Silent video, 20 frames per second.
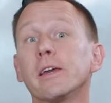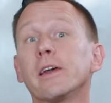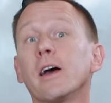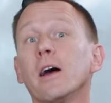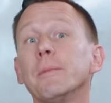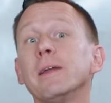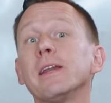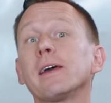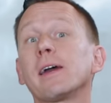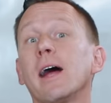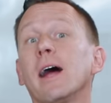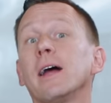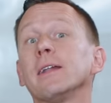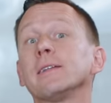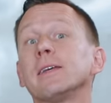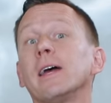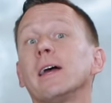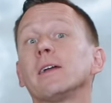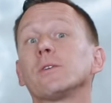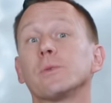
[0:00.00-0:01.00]
can come into
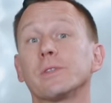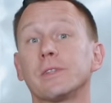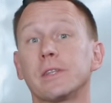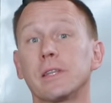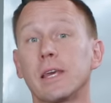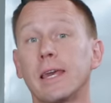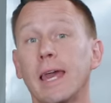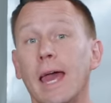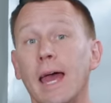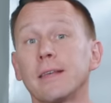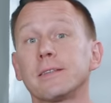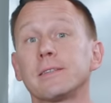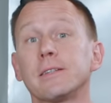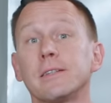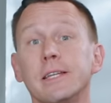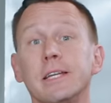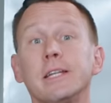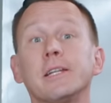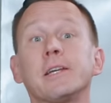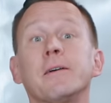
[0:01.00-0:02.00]
contact with the
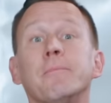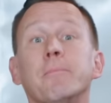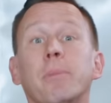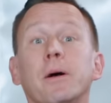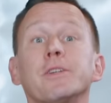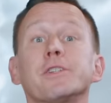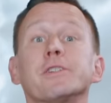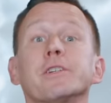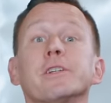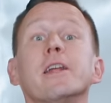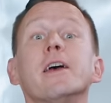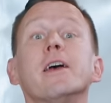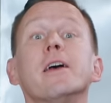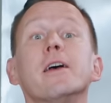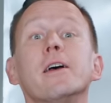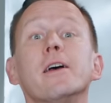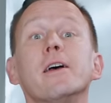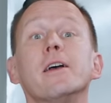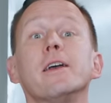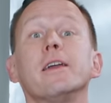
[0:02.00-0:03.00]
gasoline combustion
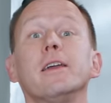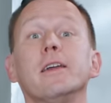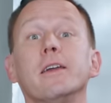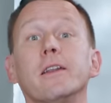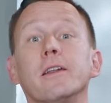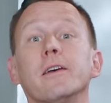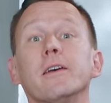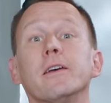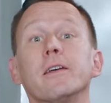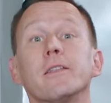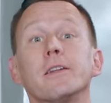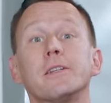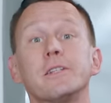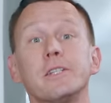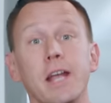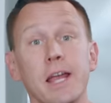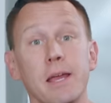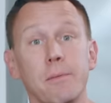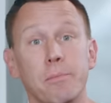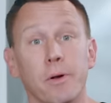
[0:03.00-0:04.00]
in the
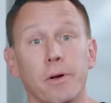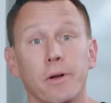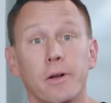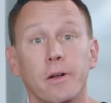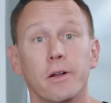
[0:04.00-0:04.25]
chamber.